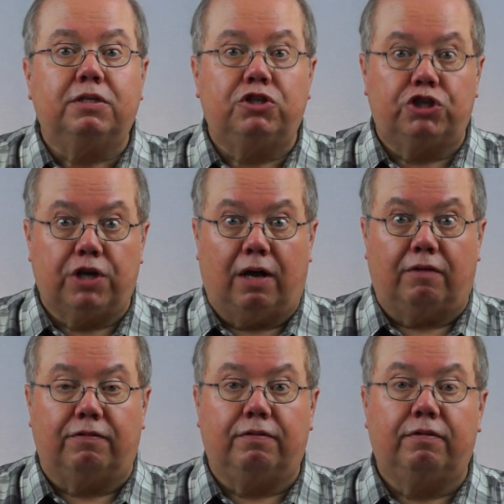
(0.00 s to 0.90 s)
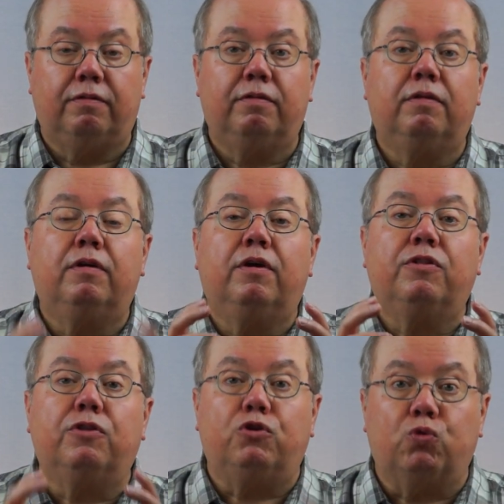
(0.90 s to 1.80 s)
to shove,
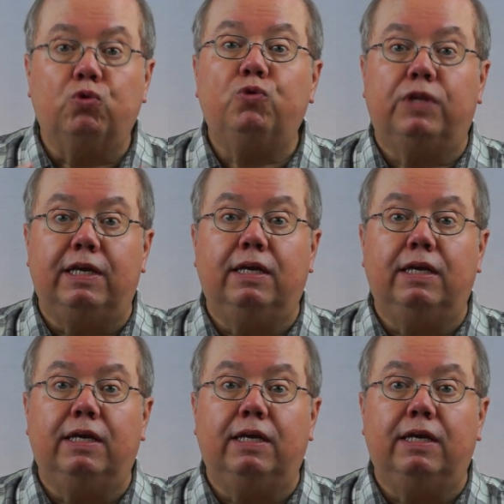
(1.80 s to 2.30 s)
the truth